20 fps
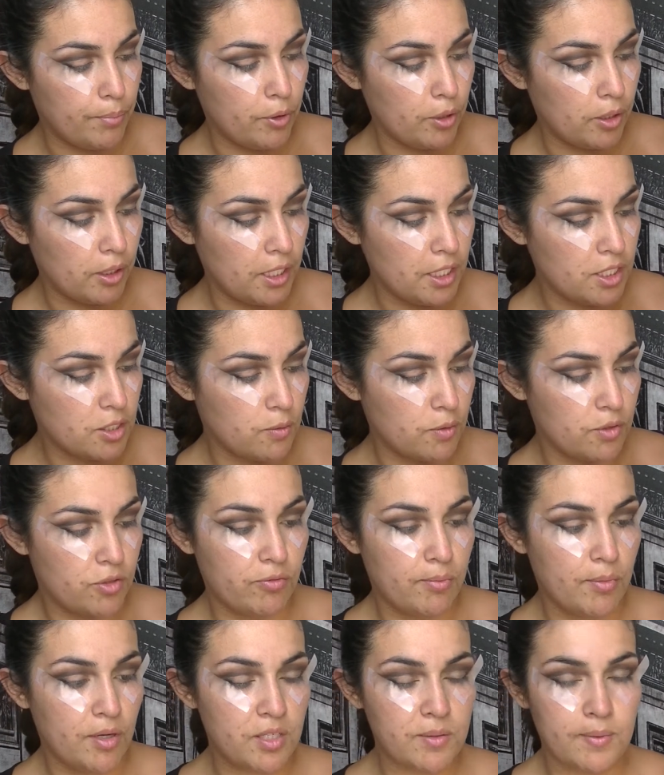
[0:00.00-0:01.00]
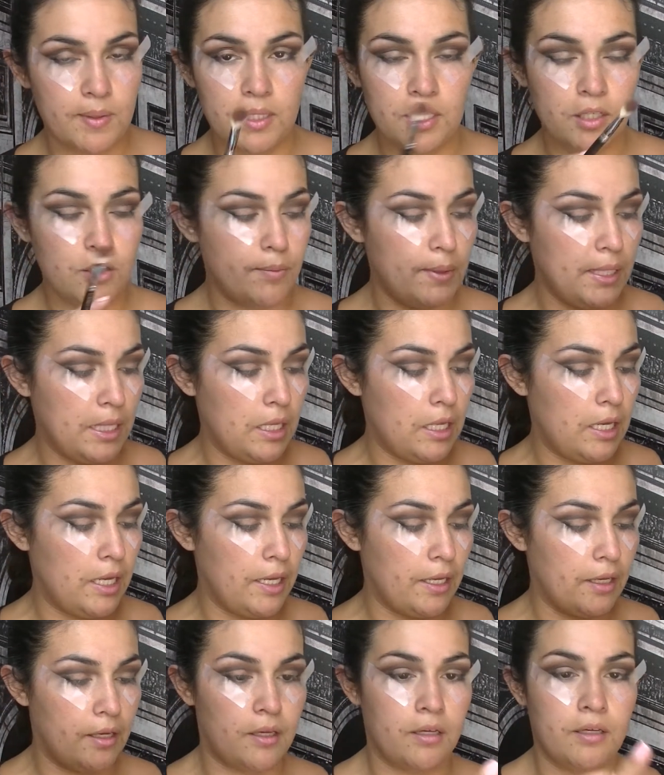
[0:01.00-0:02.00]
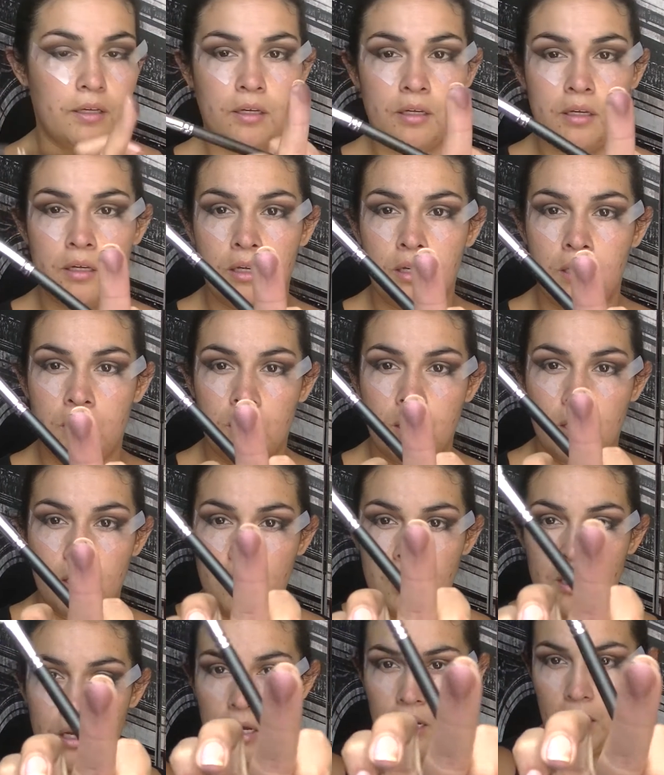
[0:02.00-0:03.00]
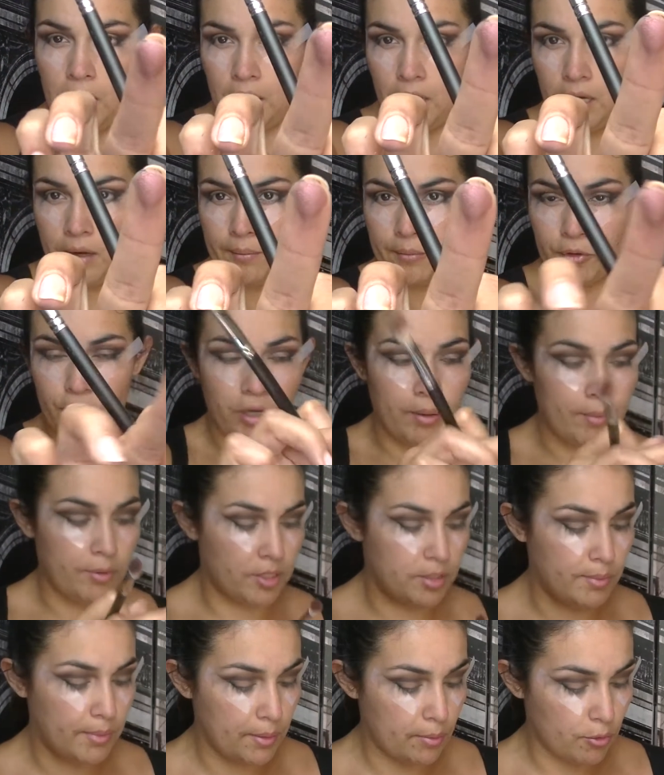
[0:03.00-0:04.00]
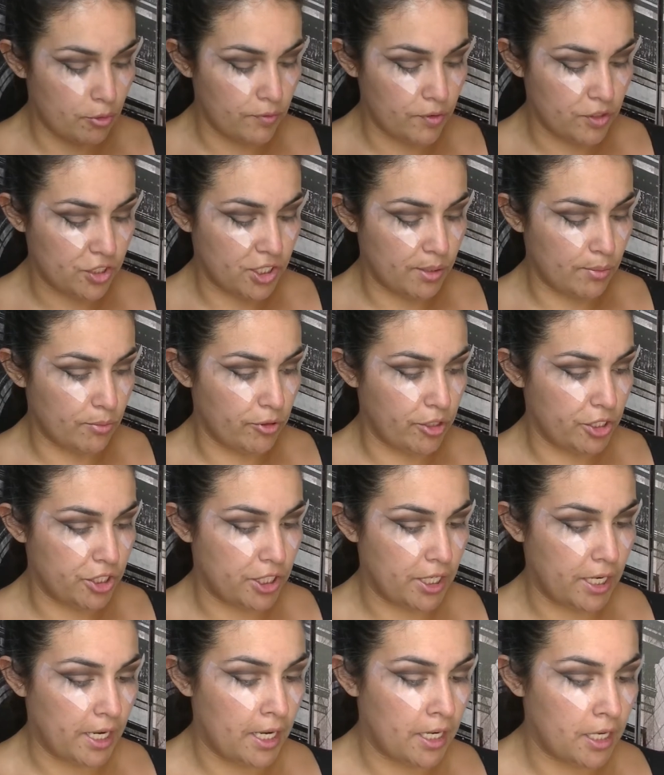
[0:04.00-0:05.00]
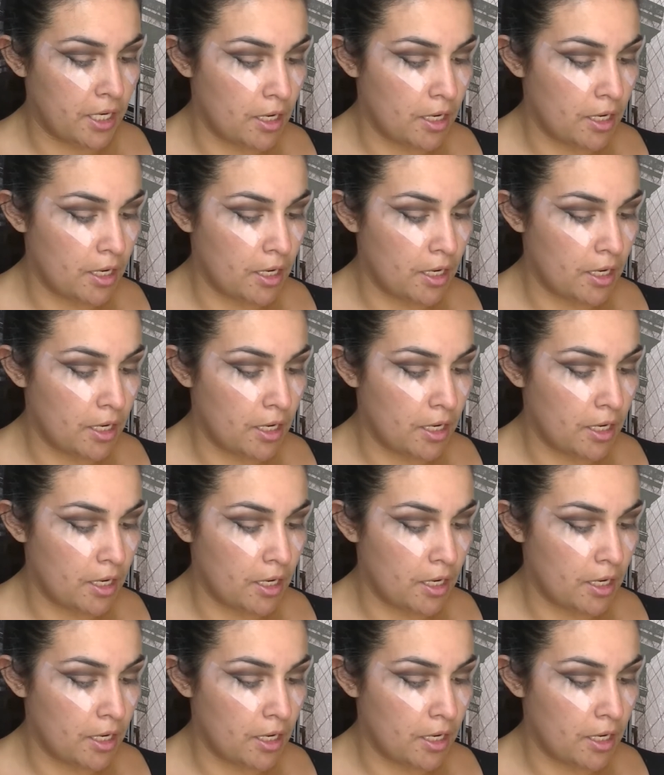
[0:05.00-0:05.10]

Burlesque, which reminds me a little bit like Creme. It's a bit more of a shimmery shade.